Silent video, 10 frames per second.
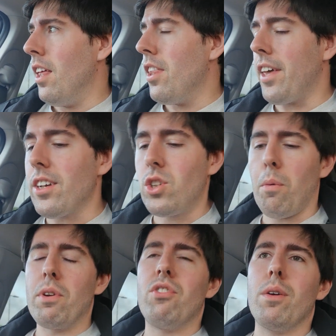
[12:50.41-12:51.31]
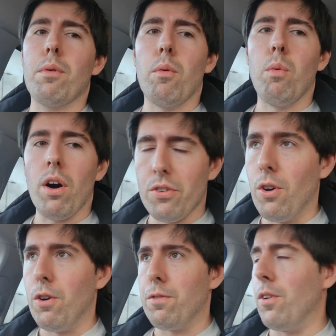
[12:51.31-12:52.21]
that shopping trip was
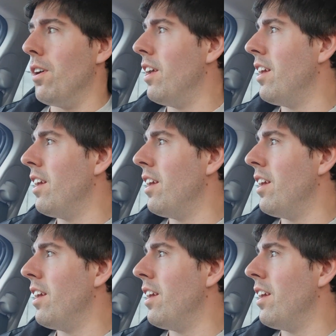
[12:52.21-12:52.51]
awful.